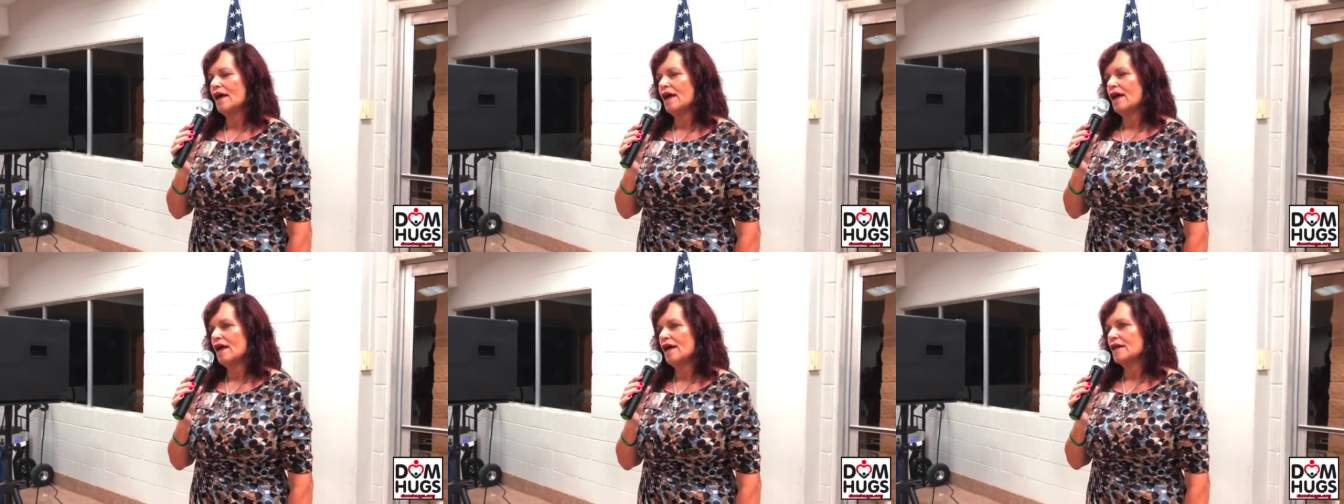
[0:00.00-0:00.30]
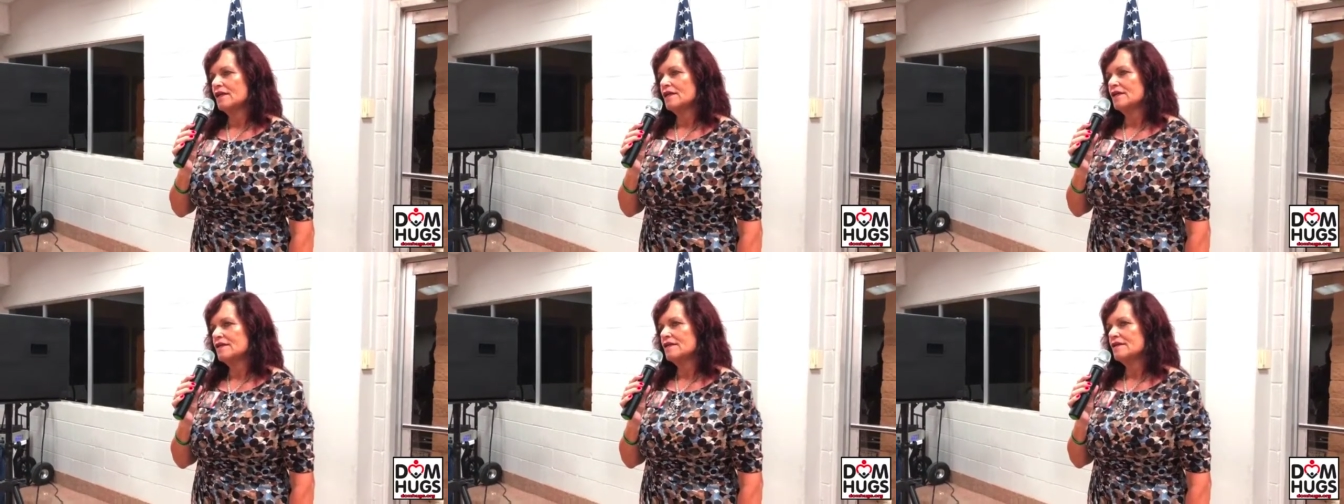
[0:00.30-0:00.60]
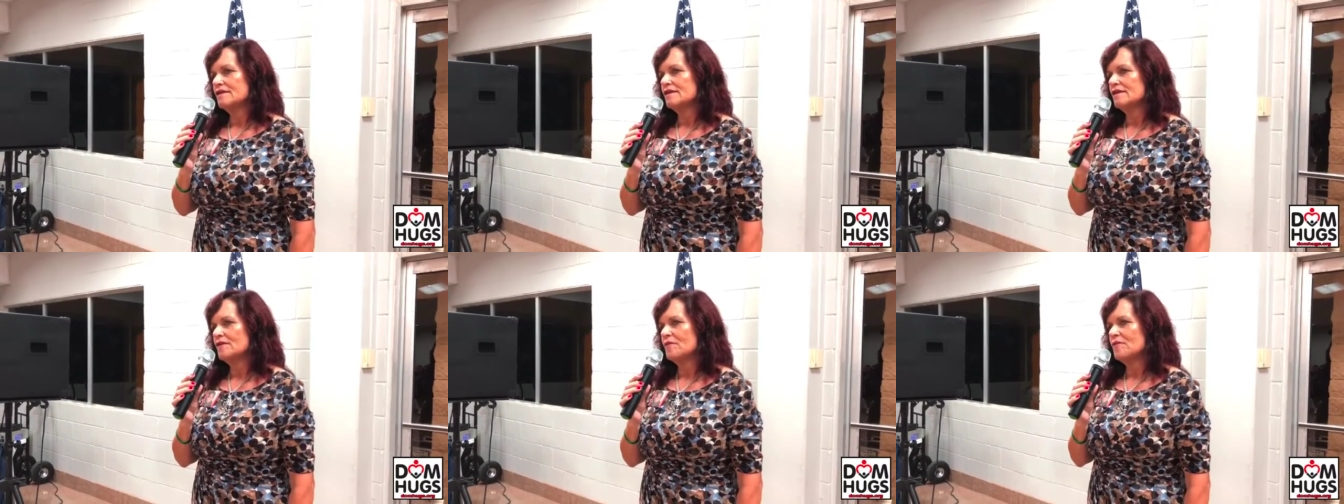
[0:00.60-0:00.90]

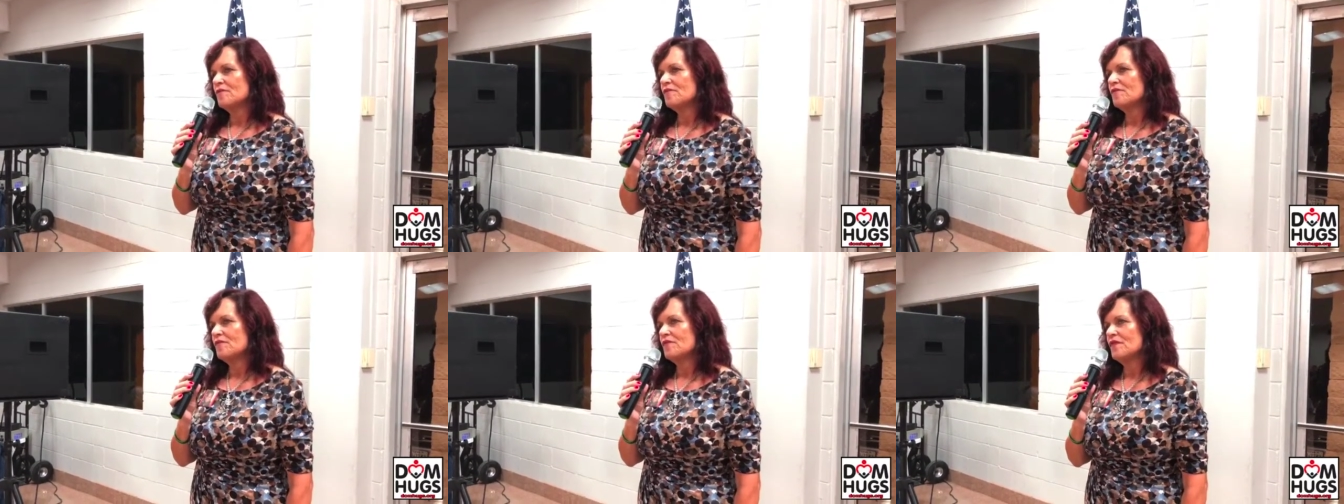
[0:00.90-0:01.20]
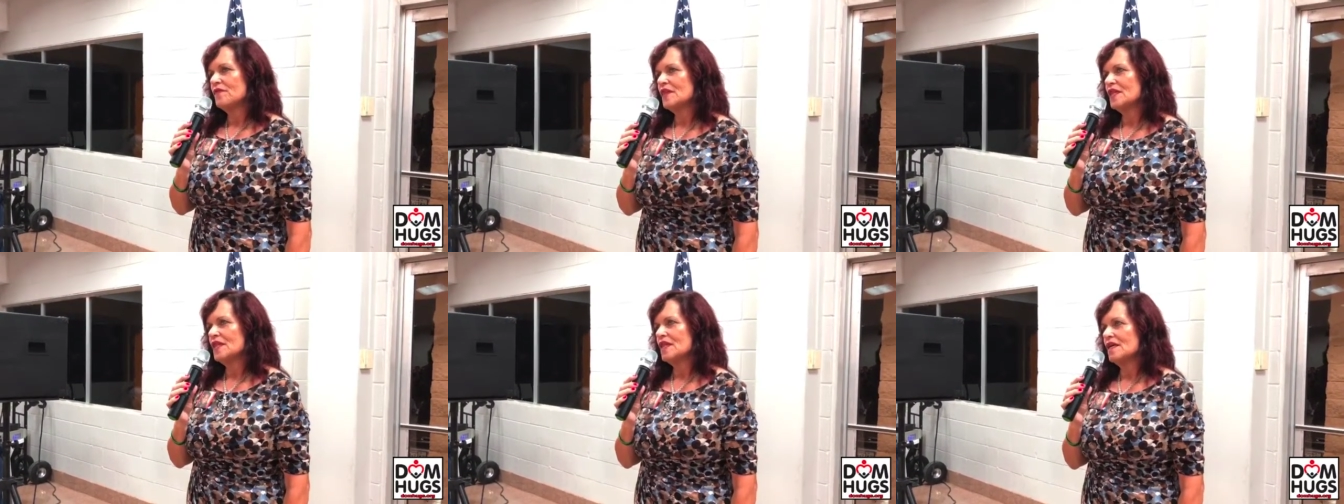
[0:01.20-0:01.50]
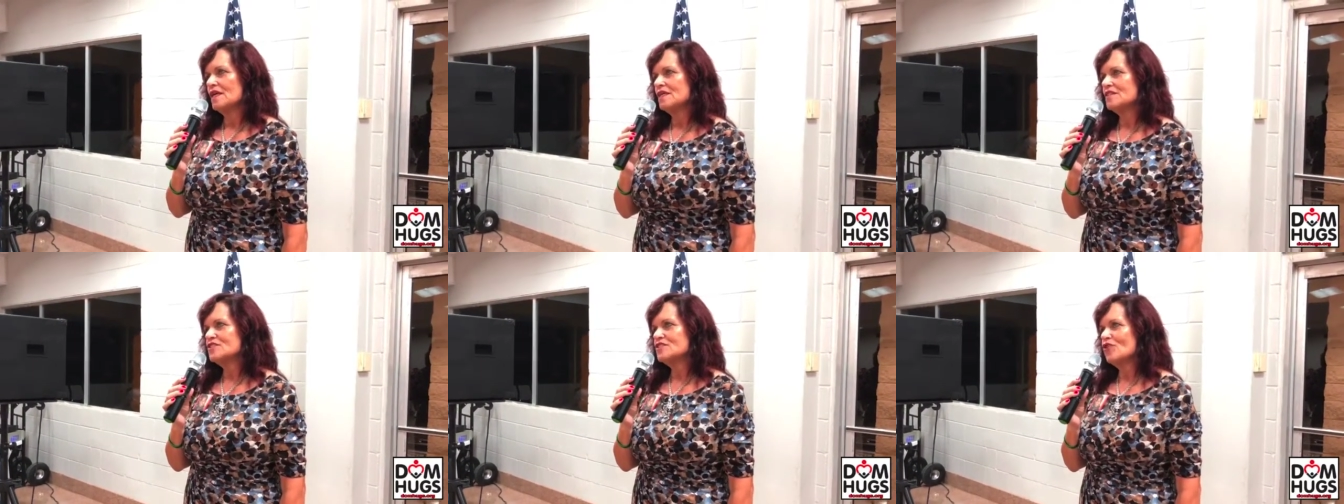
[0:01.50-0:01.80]
And
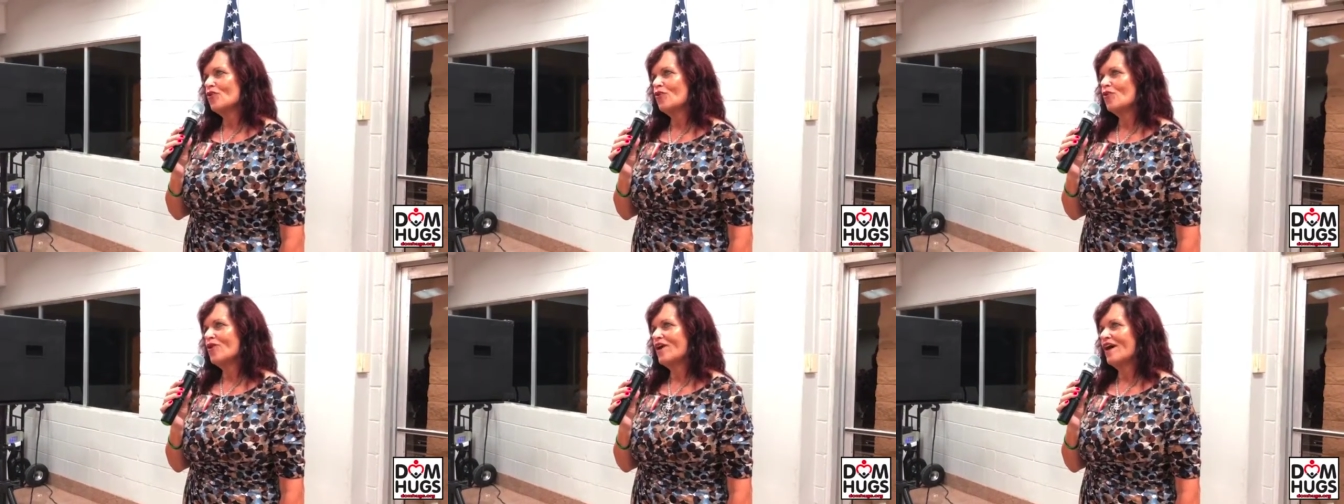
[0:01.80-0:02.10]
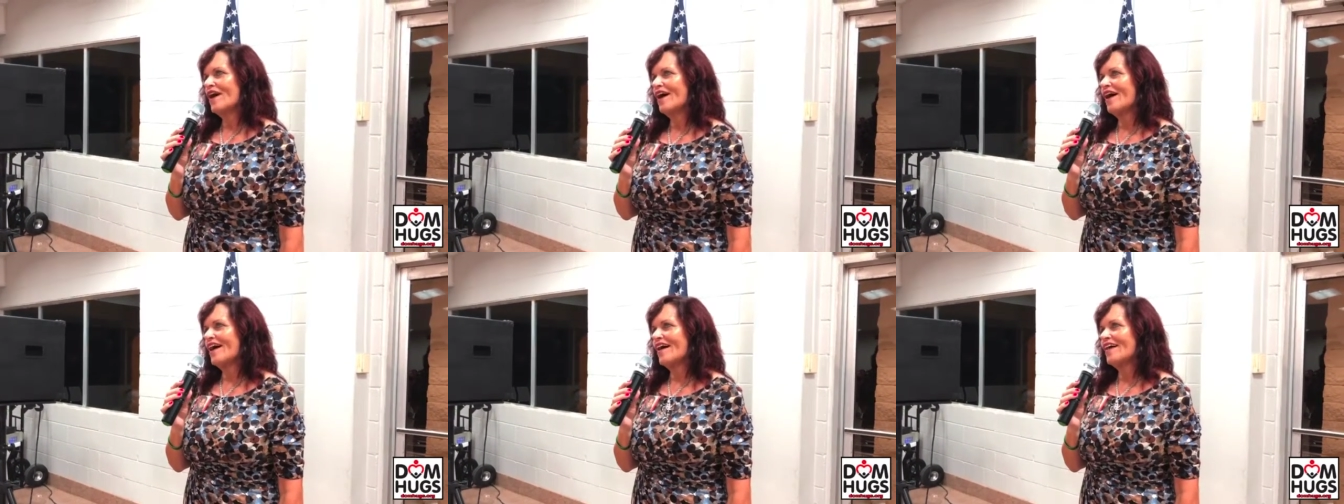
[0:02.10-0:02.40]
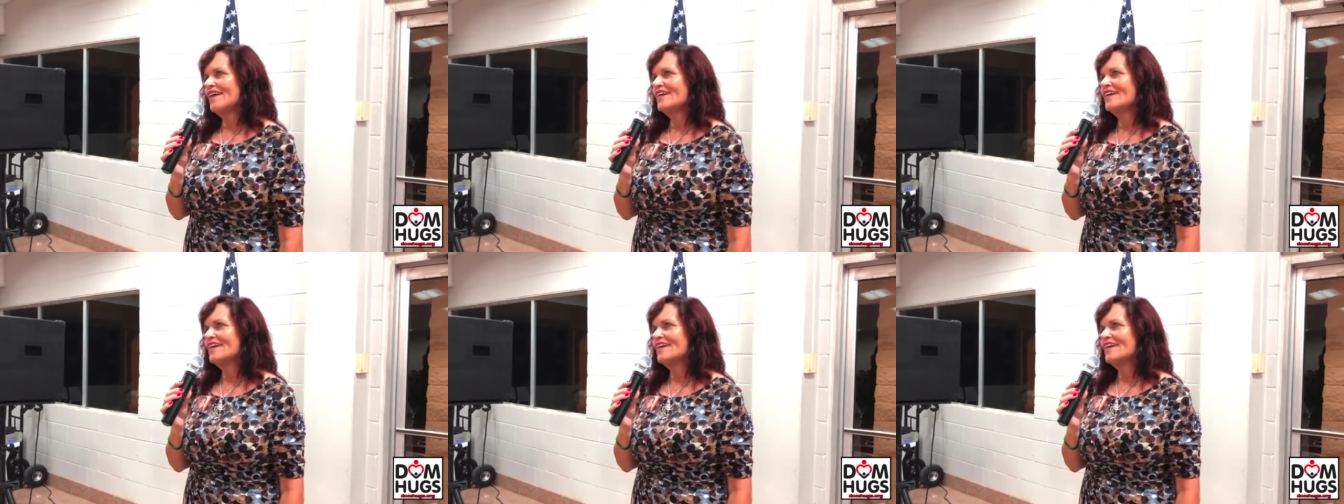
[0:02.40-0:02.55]
so